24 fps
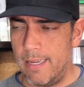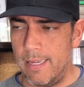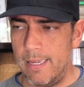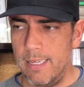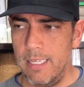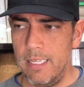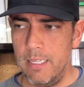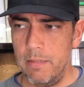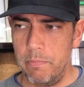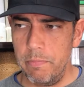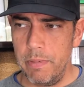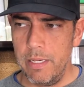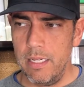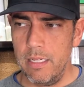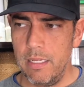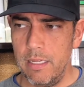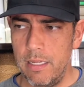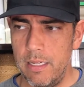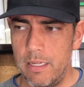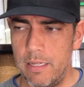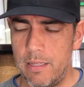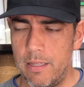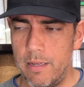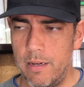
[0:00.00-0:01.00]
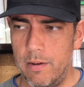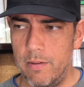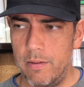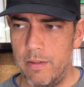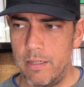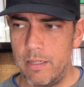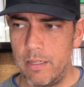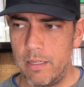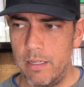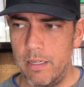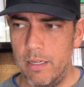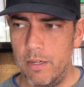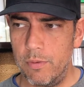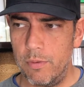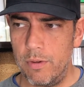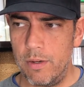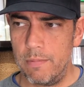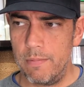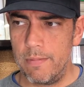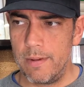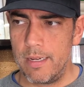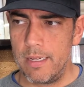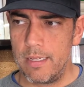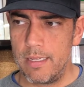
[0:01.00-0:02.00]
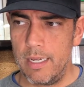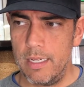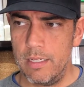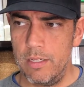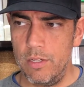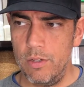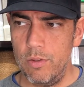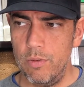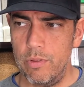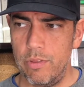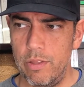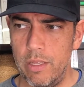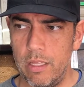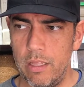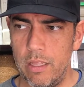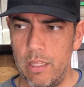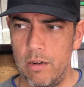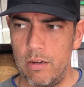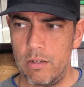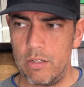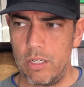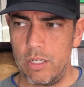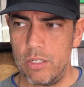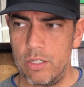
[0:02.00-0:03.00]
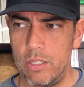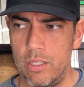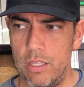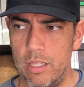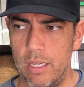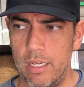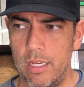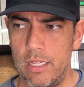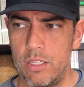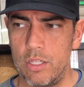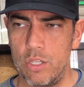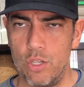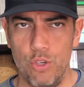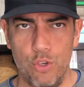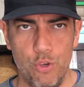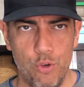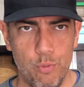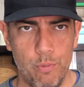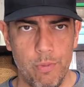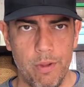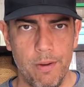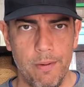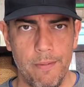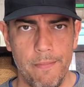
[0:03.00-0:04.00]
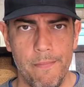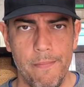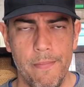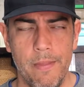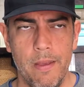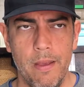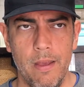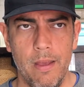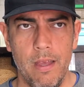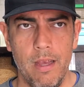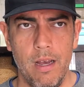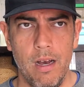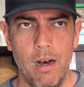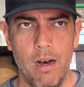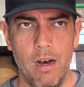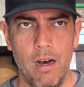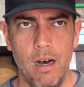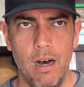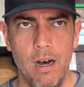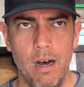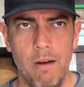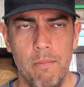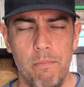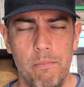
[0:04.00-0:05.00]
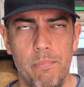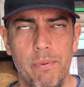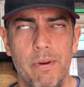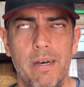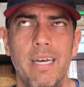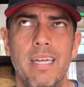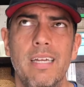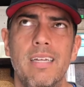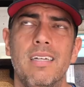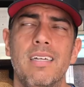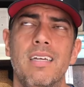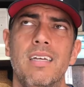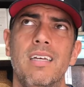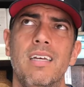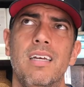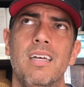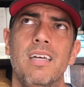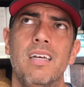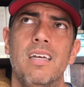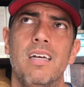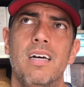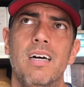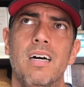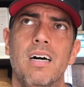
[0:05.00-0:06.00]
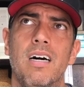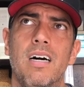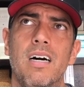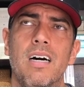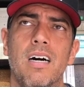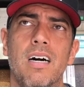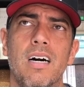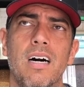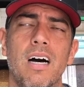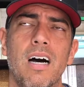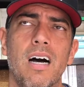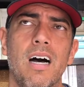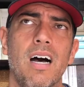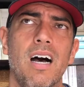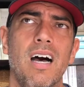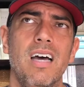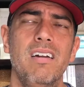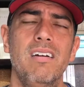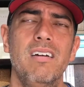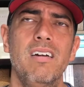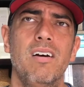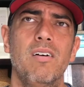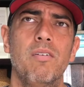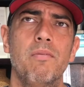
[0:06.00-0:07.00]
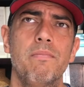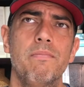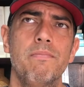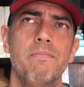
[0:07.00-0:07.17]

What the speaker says: Species, though, is a good one, because I do think there's such a thing as a human. But I don't know.